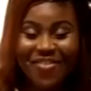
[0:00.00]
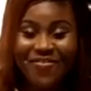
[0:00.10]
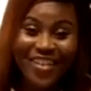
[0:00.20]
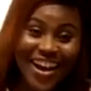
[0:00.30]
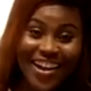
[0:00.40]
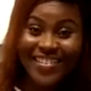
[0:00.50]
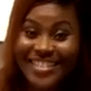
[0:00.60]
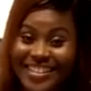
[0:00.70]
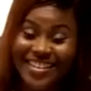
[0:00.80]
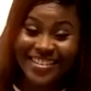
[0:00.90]
Wow,
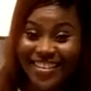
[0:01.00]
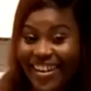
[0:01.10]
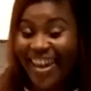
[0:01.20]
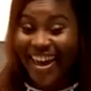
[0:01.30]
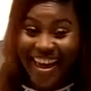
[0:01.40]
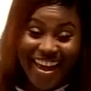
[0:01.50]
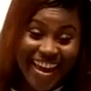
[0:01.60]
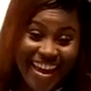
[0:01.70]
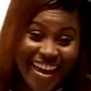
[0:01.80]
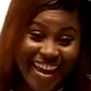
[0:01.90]
it's in the
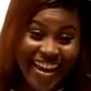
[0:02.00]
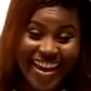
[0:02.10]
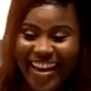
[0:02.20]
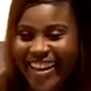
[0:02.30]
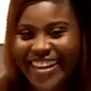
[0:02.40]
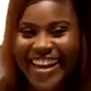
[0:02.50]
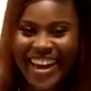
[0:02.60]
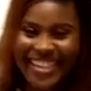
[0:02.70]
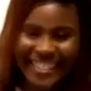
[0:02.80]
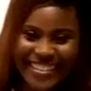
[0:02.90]
air.
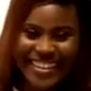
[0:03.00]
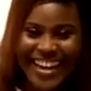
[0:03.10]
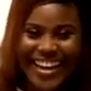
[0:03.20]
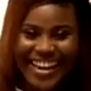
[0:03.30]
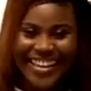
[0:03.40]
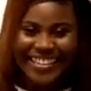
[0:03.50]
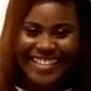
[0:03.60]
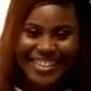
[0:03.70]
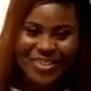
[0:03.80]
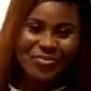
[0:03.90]
Hello, guys.
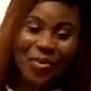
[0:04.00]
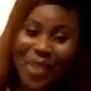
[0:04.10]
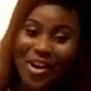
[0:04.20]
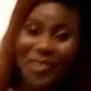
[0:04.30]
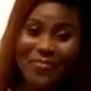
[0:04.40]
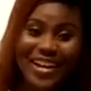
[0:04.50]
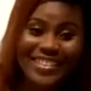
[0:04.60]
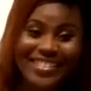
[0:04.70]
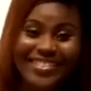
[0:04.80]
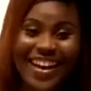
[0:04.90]
Welcome
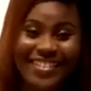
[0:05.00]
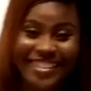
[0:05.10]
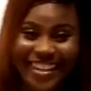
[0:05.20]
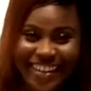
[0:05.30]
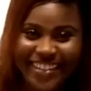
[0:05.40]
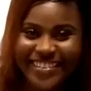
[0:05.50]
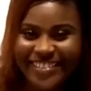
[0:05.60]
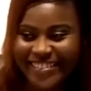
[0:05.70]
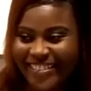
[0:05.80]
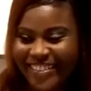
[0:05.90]
back to our channel.
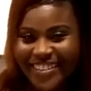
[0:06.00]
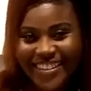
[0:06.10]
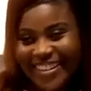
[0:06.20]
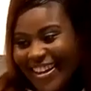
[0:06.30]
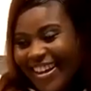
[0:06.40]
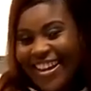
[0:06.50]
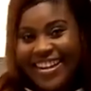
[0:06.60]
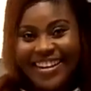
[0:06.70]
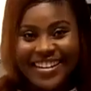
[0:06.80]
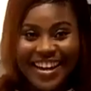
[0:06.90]

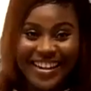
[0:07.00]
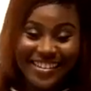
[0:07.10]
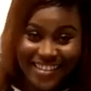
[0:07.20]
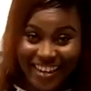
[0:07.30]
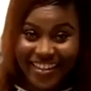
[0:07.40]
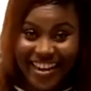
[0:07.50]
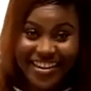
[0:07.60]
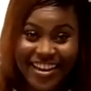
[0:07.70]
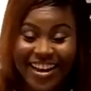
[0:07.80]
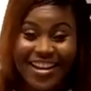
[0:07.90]
Like I said
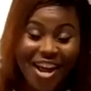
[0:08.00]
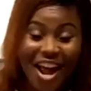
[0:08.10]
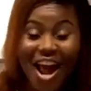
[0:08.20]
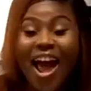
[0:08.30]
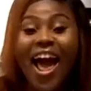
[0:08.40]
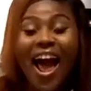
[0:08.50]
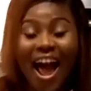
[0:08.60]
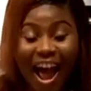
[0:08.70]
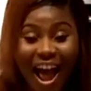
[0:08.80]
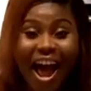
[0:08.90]
earlier,
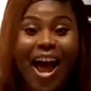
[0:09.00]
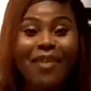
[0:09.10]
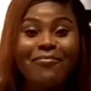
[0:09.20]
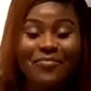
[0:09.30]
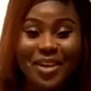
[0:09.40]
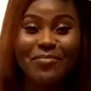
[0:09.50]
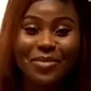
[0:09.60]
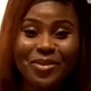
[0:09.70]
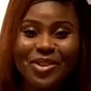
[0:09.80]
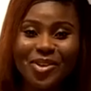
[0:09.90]
I'm a
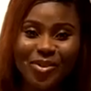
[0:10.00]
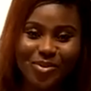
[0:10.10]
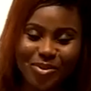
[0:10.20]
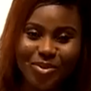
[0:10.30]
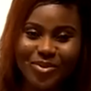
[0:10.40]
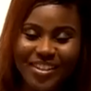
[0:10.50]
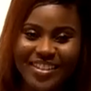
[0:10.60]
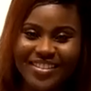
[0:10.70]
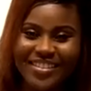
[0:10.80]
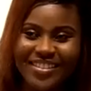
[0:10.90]
beauty
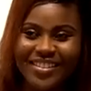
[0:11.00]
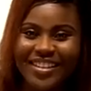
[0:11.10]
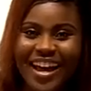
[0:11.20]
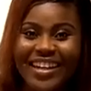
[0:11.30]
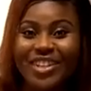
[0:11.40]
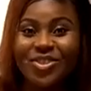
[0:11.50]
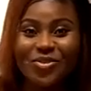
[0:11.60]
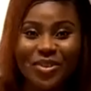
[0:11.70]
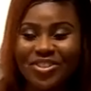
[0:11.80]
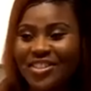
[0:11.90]
consultant and I
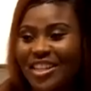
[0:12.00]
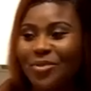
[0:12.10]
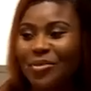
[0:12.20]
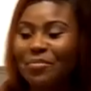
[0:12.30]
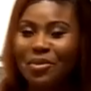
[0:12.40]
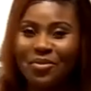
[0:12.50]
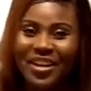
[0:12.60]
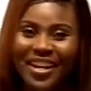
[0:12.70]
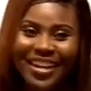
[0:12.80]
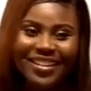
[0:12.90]
just registered with
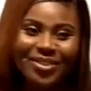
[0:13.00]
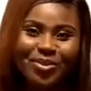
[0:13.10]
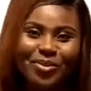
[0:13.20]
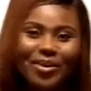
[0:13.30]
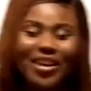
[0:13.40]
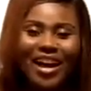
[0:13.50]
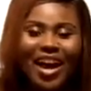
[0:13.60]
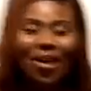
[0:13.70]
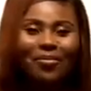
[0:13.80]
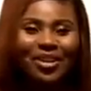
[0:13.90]
Marykay, so
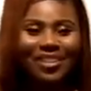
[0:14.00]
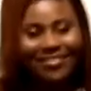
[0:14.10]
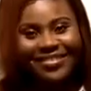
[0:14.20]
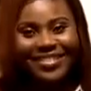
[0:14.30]
I'll be